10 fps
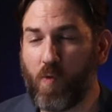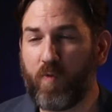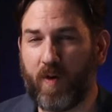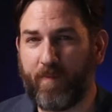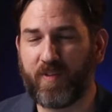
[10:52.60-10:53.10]

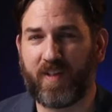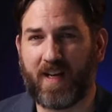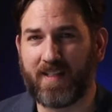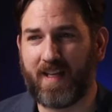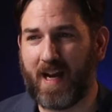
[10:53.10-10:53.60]

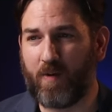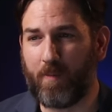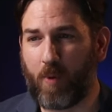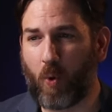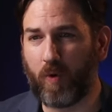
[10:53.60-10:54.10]
overemphasize how
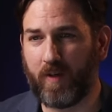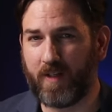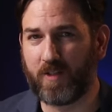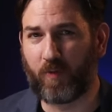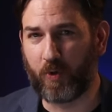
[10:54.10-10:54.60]
important
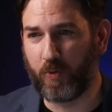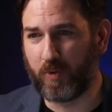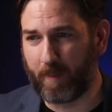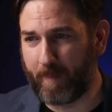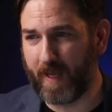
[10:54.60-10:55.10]
it is for you
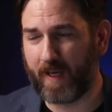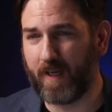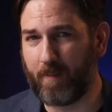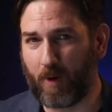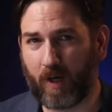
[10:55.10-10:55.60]
to
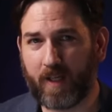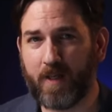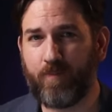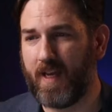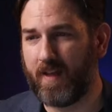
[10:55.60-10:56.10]
pick a
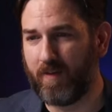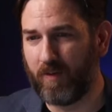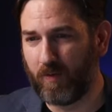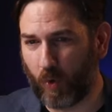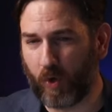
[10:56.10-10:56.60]
market
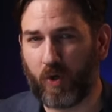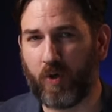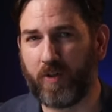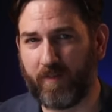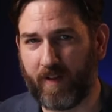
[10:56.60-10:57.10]
and work
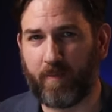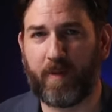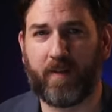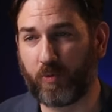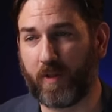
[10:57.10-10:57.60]
on
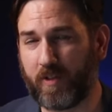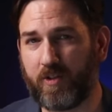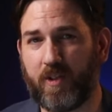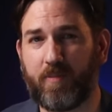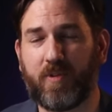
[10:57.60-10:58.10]
developing those
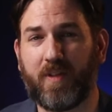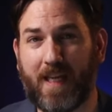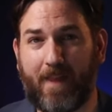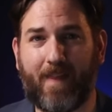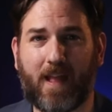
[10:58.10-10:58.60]
relationships
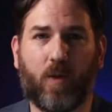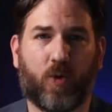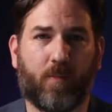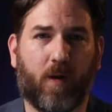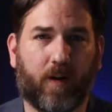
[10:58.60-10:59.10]
in that
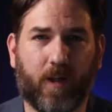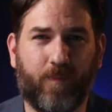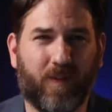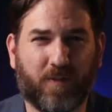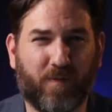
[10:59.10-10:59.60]
local
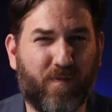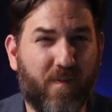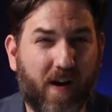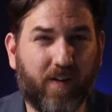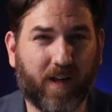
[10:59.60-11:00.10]
market. It's a
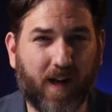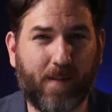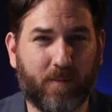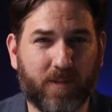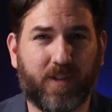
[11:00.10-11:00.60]
very
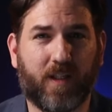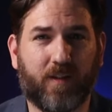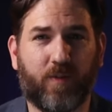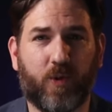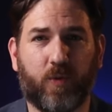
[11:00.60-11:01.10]
common
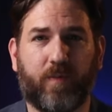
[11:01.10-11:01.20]
mistake for new